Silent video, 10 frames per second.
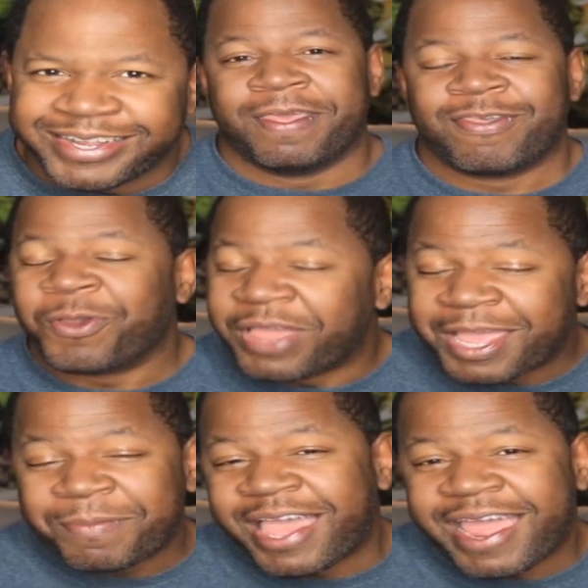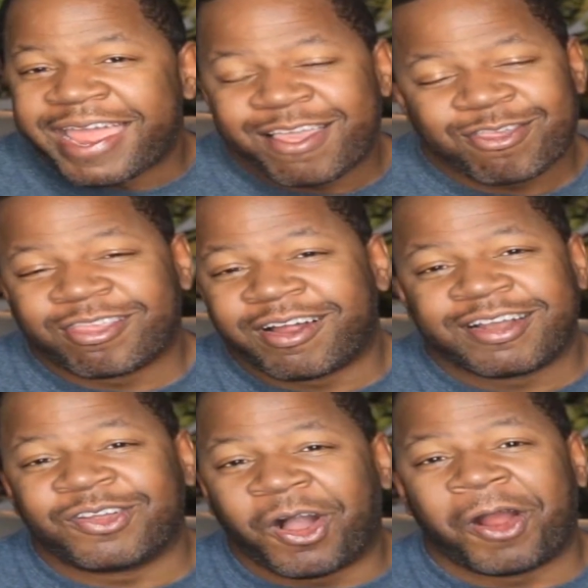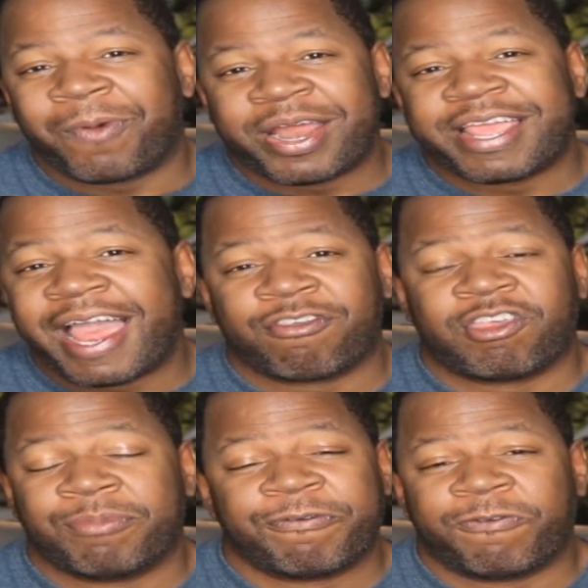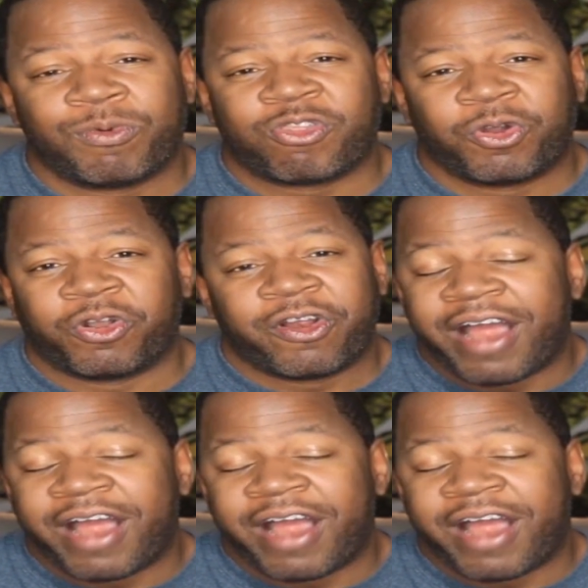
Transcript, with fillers: So M K has started to already have some influence on her.